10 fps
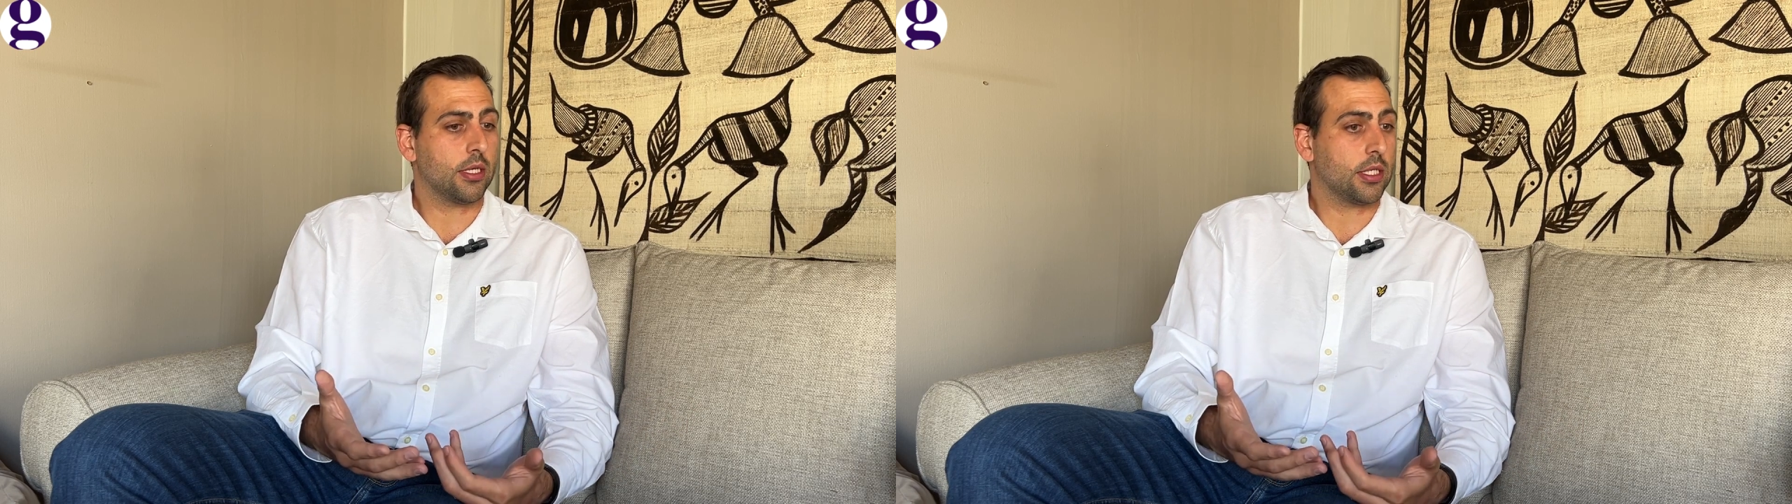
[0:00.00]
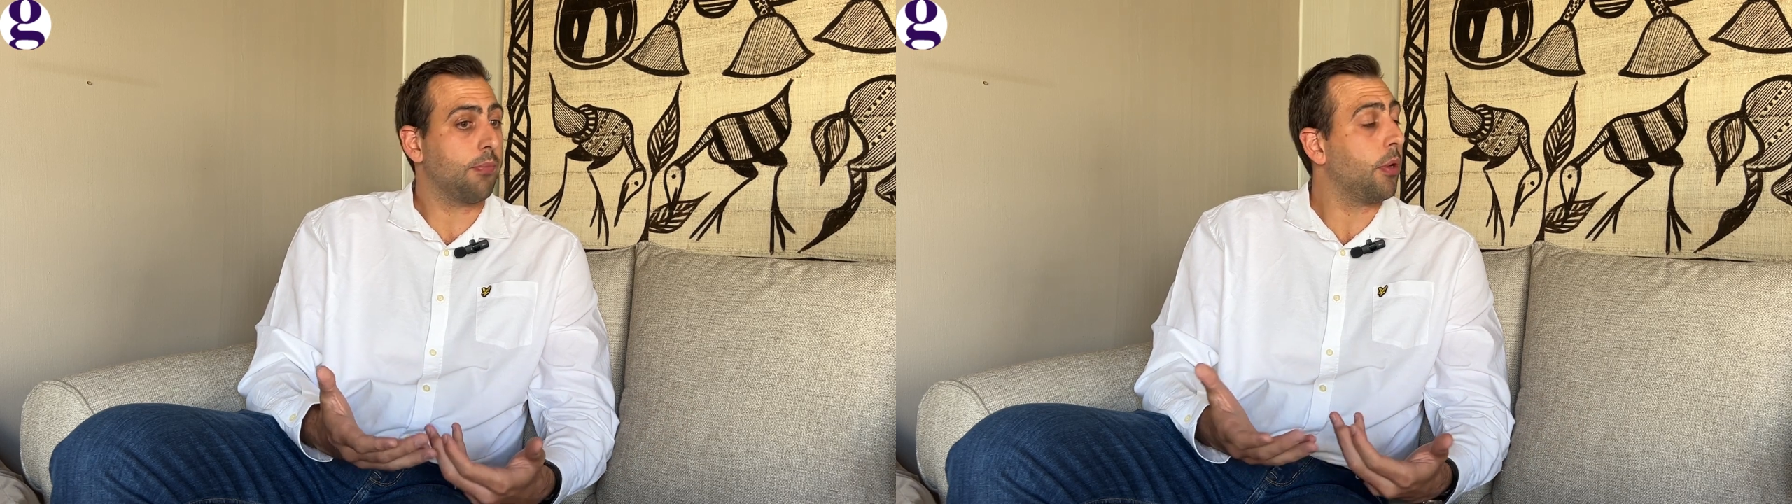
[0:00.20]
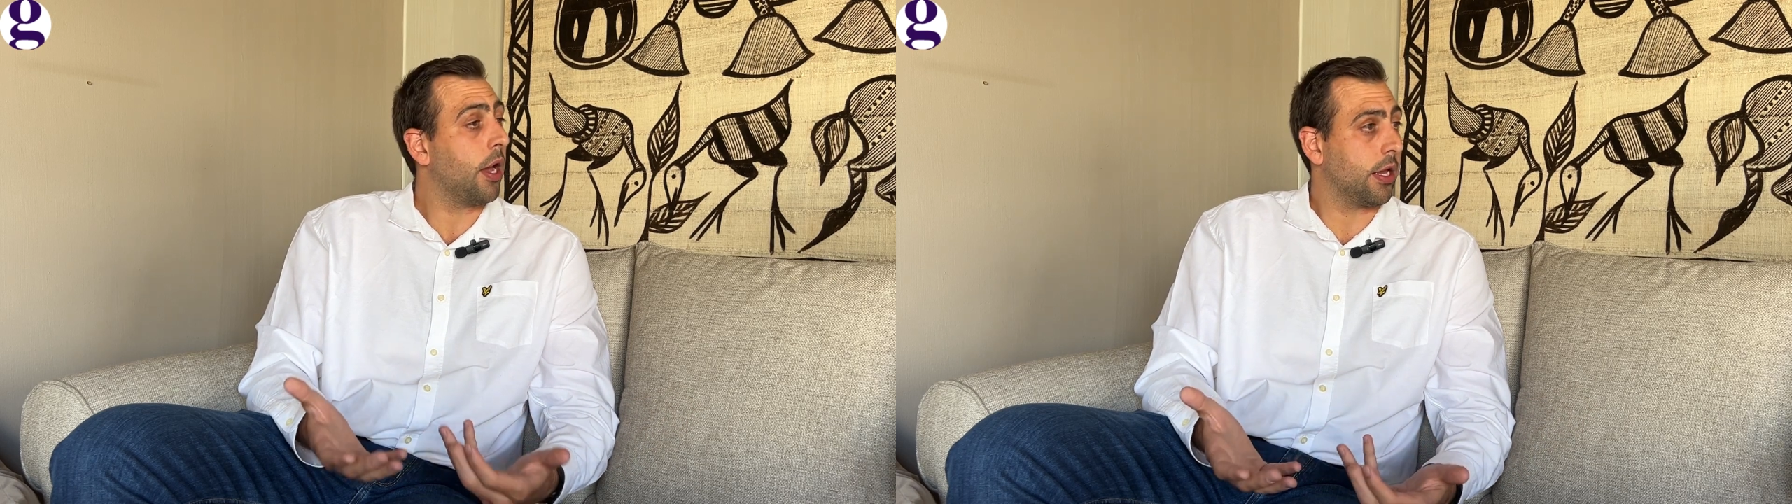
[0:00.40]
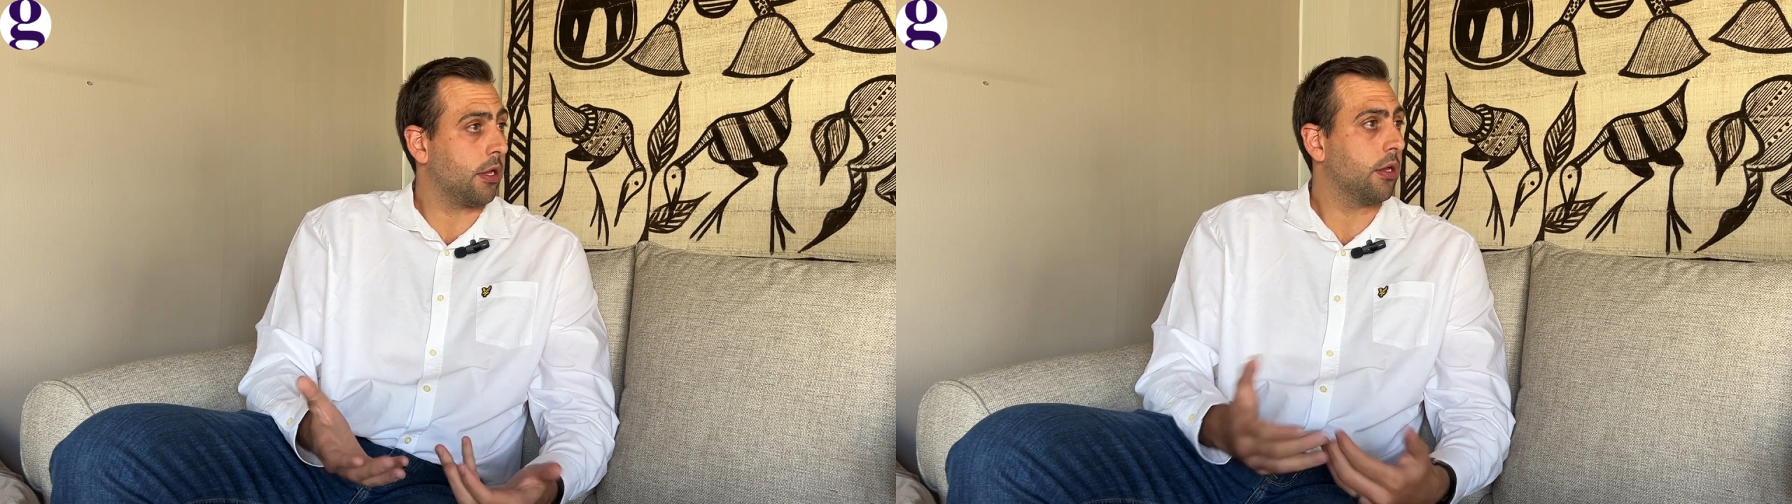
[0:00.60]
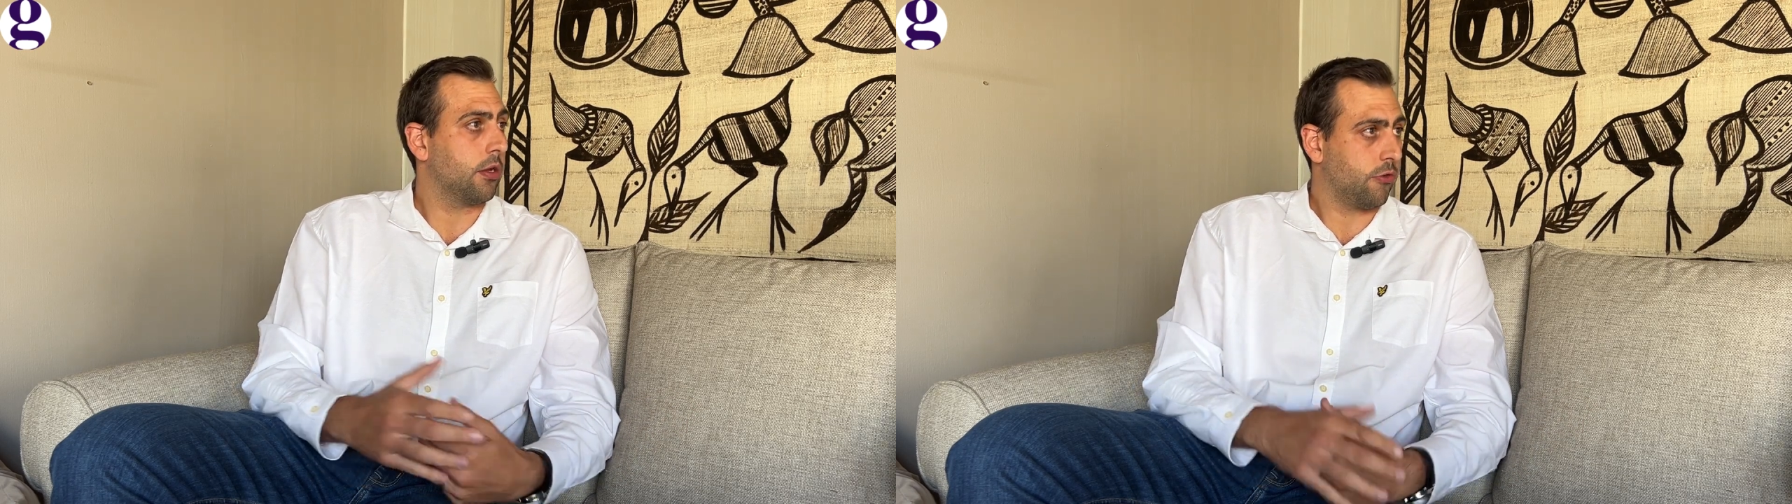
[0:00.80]
supply
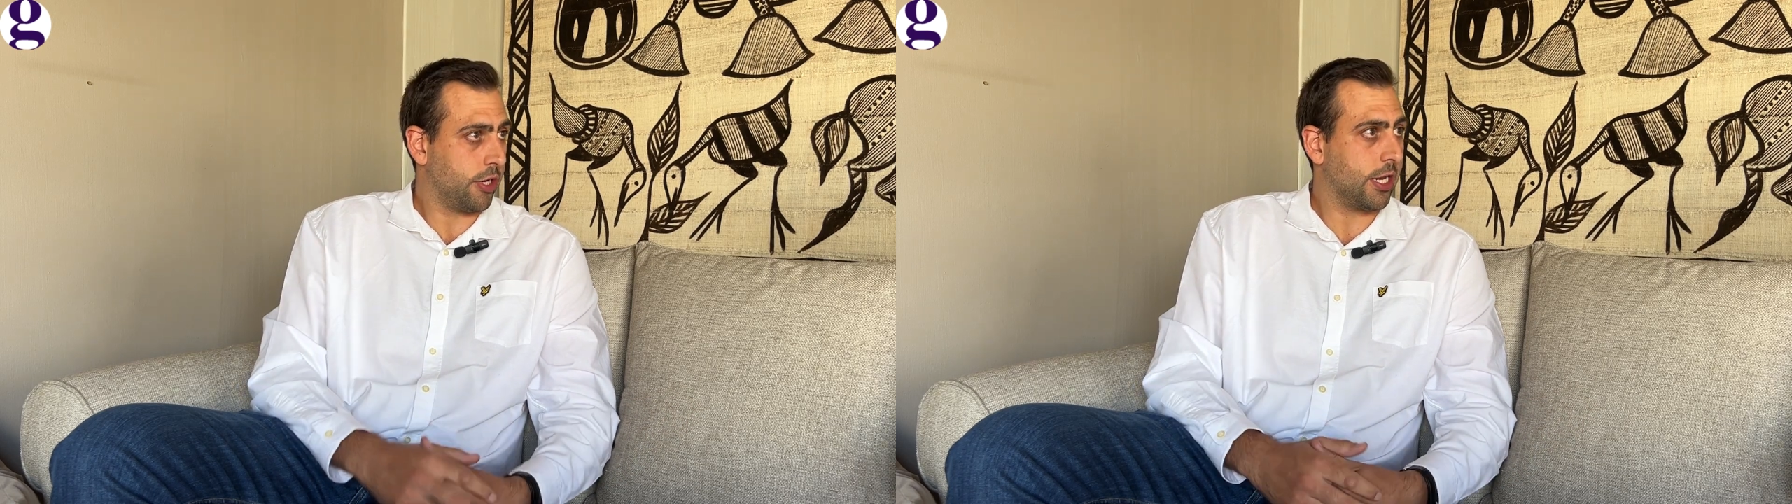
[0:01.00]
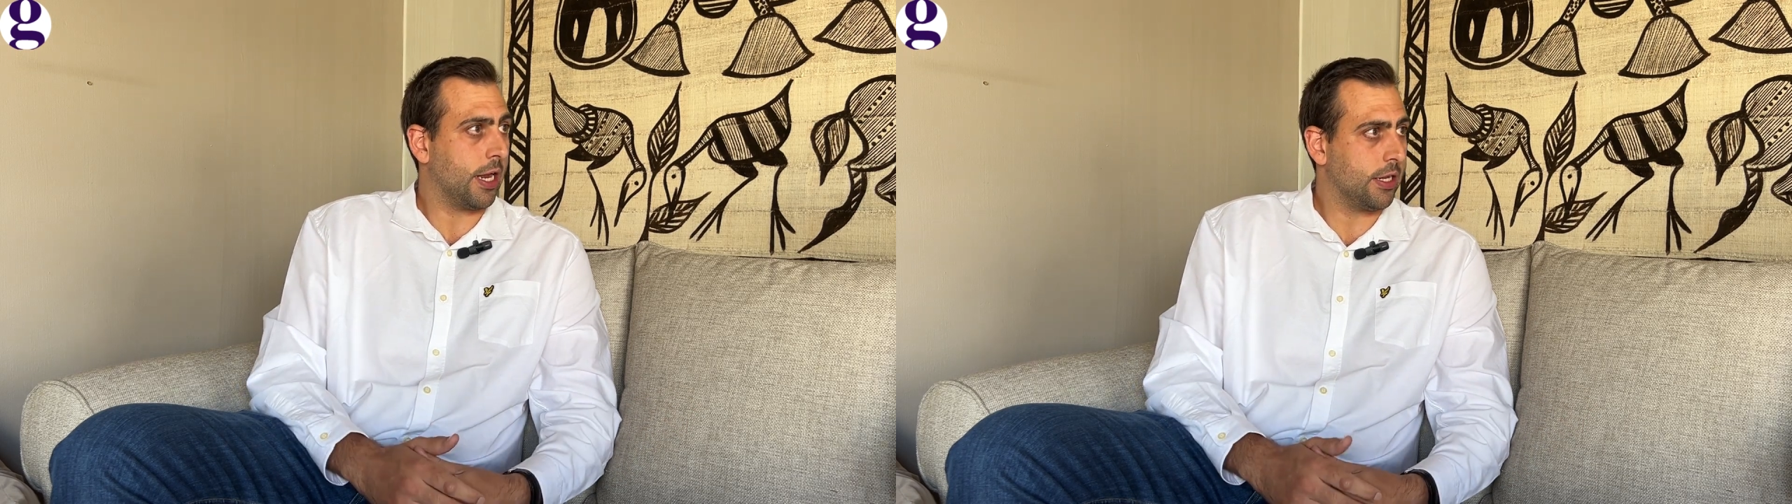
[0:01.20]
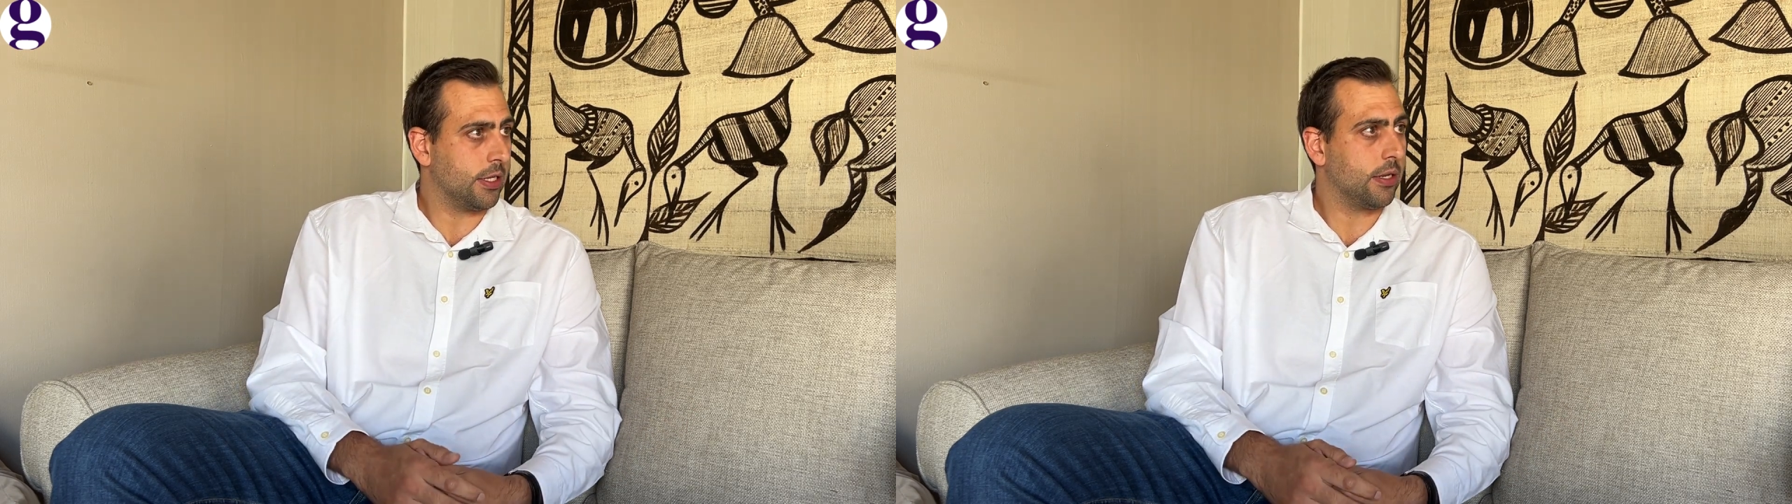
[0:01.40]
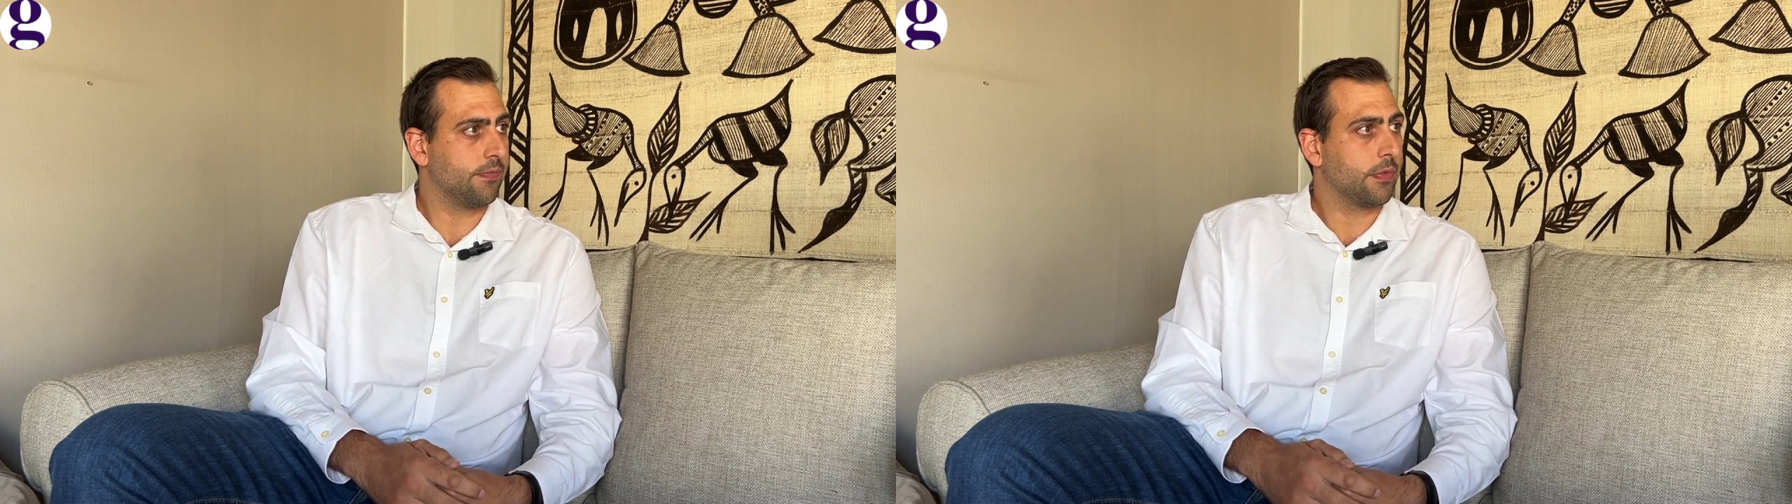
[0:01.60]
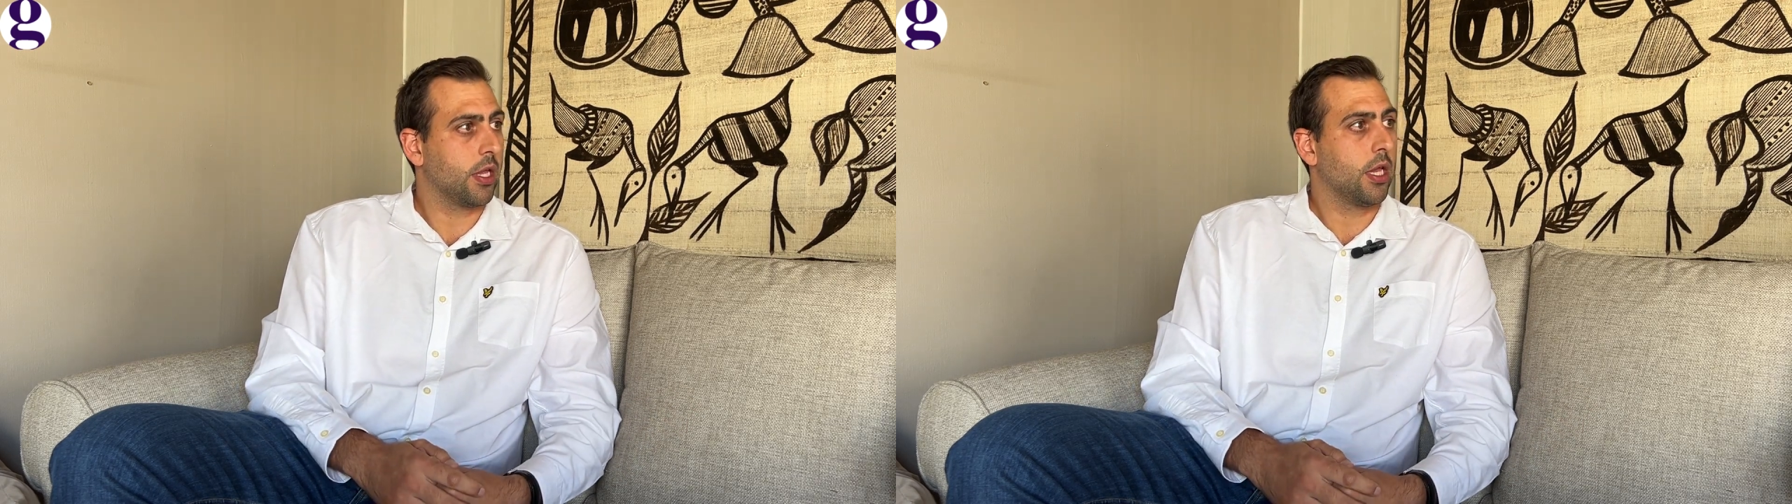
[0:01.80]
criticality.
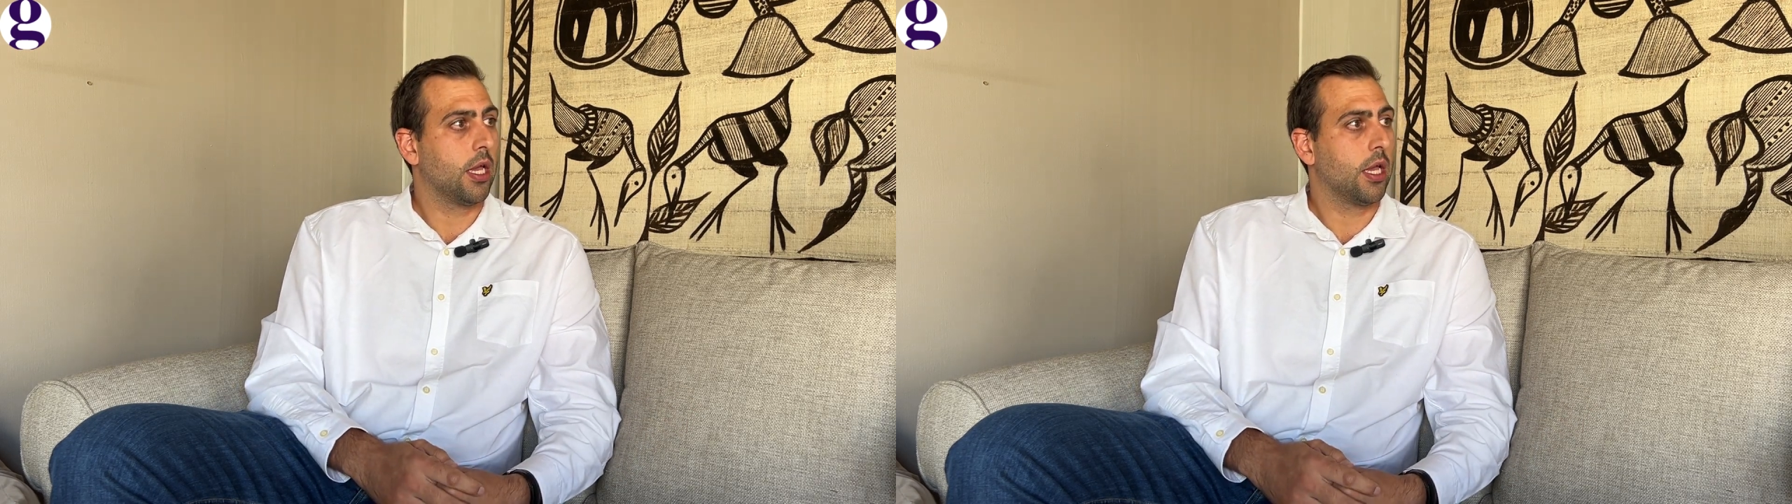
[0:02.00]
Right.